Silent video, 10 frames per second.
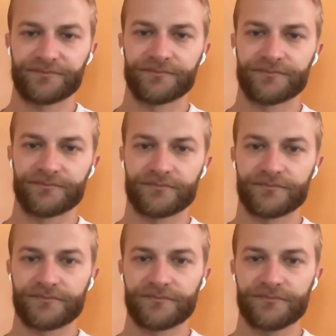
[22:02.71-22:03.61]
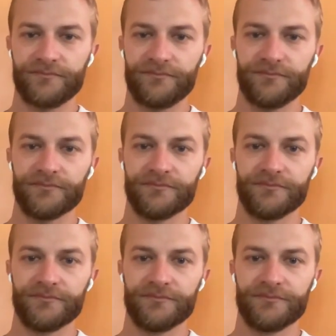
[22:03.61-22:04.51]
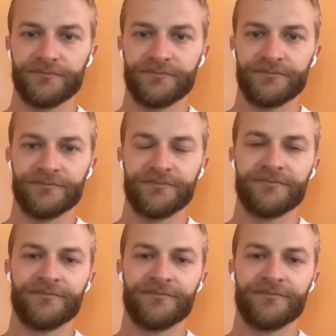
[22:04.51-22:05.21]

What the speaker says: (silent)